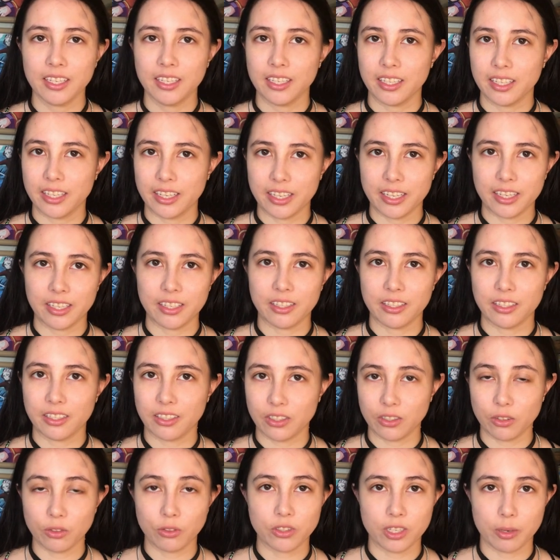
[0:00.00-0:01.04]
in
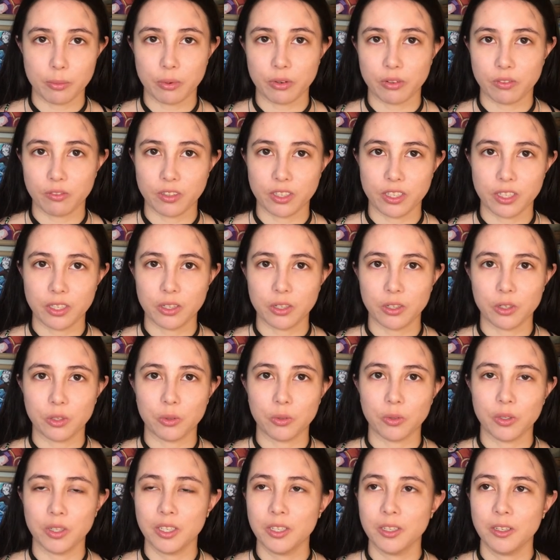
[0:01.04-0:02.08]
its own separate
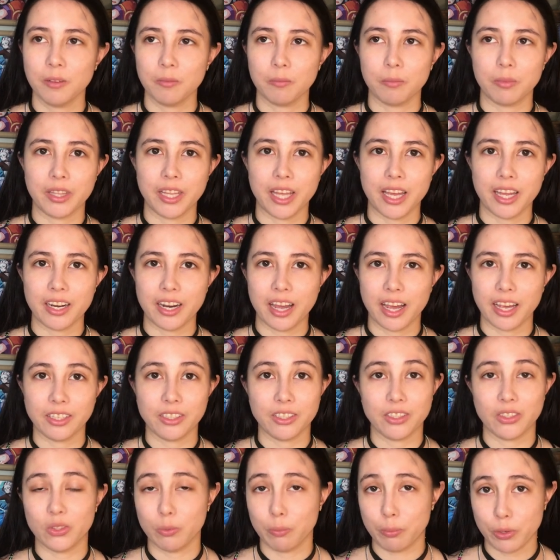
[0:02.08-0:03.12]
video, but then I had
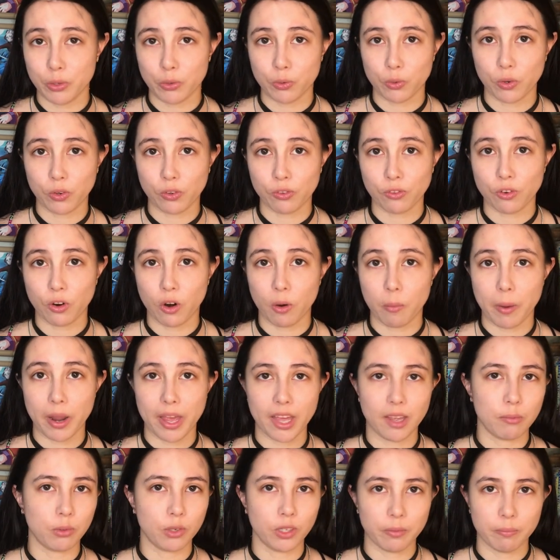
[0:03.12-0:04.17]
to do b-roll for my
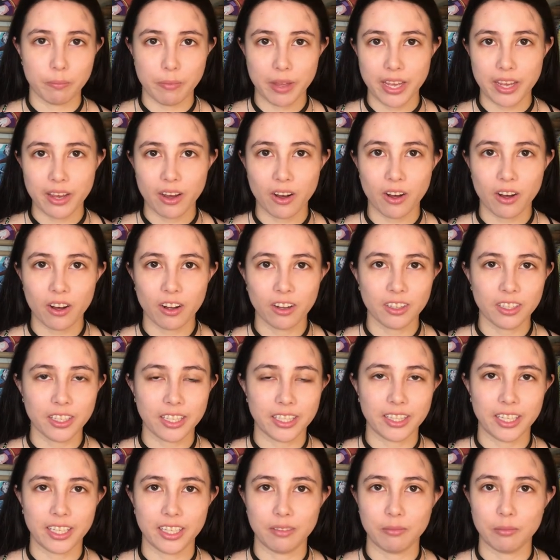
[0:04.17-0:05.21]
April and May haul,
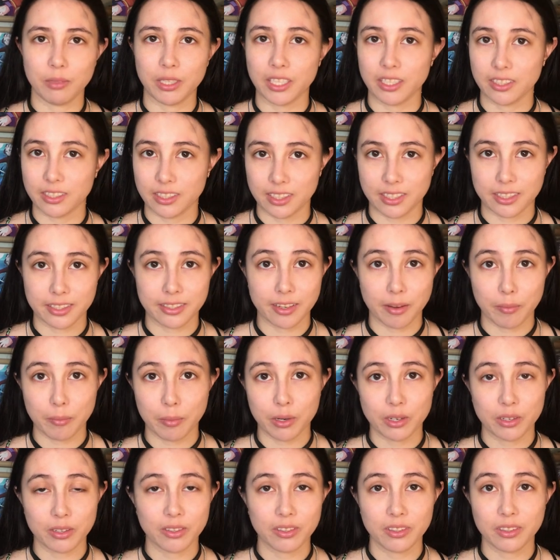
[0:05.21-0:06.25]
and then because it's
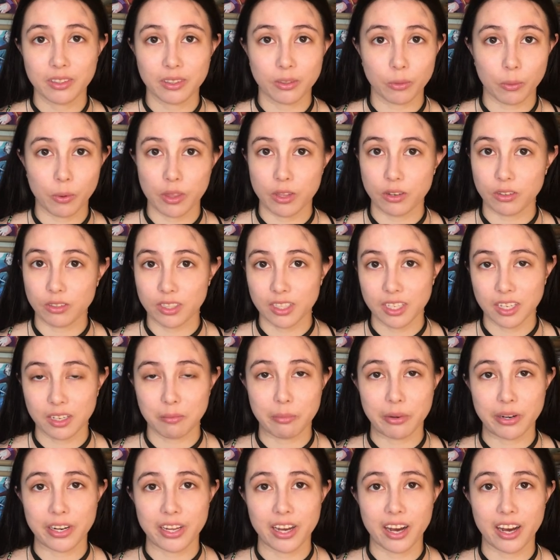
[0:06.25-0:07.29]
summer, the weather is getting
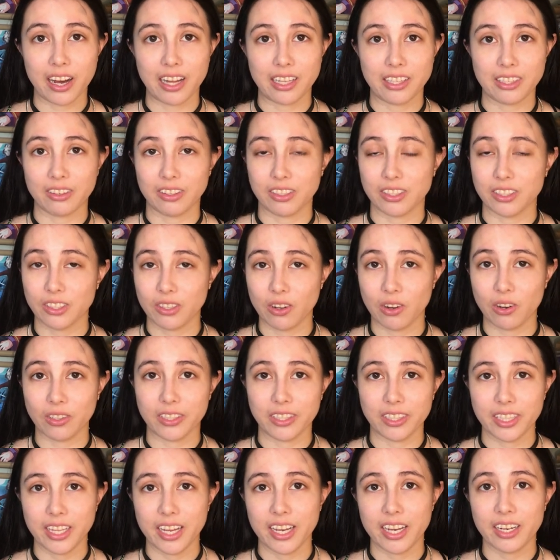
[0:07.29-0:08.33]
pretty hot, so I just called
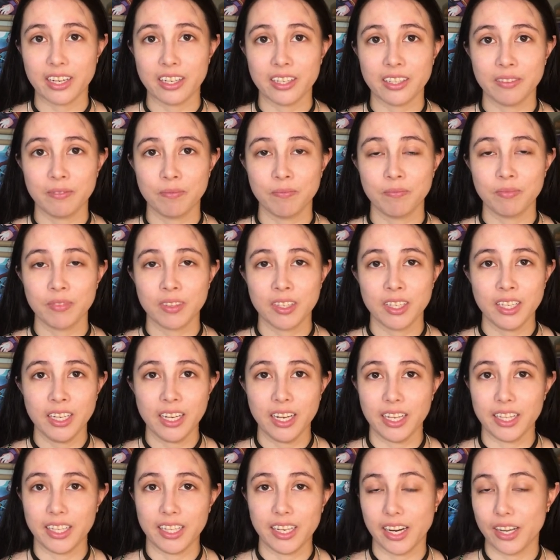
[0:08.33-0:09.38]
it there.
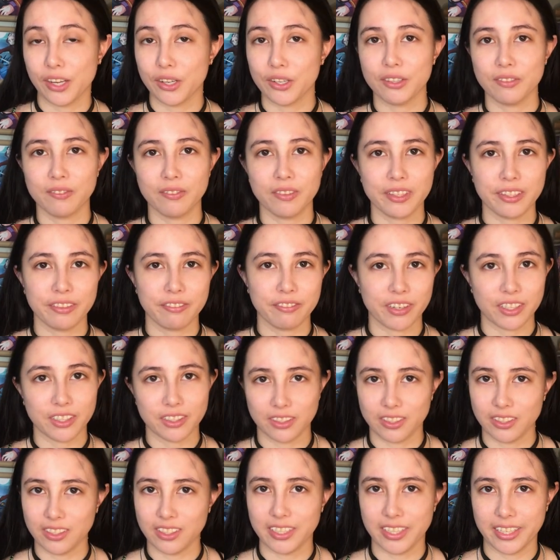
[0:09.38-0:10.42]
And then I couldn't really find a
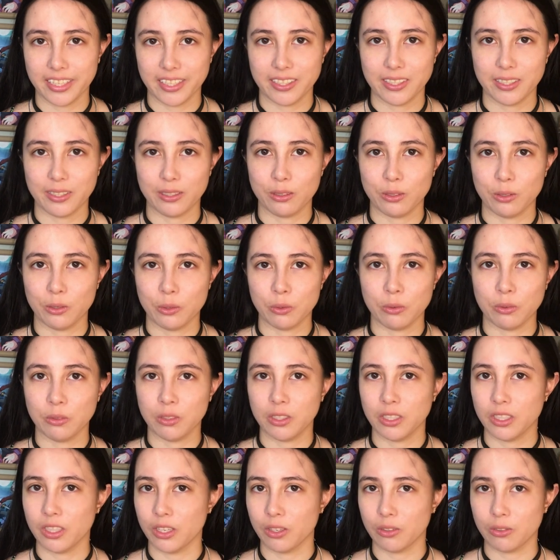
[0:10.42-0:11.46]
good day to,
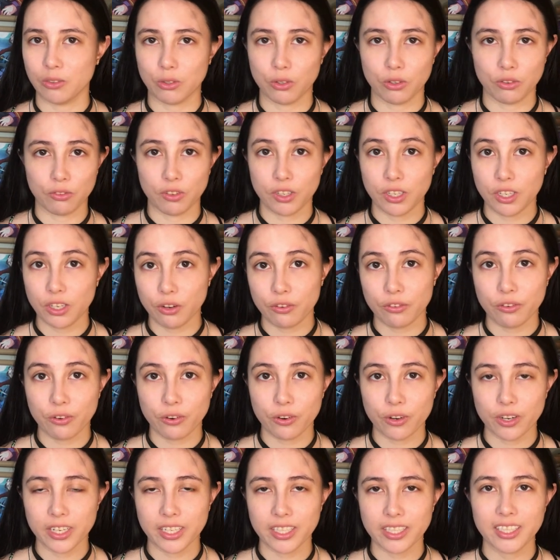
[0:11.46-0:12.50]
you know, do a video
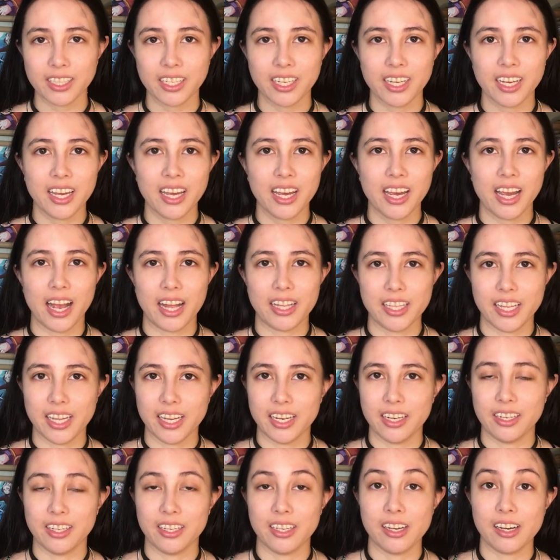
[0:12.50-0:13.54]
for it. And
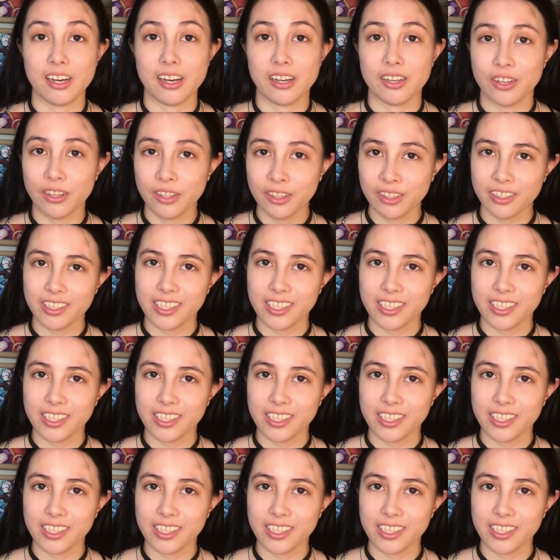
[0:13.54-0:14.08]
then another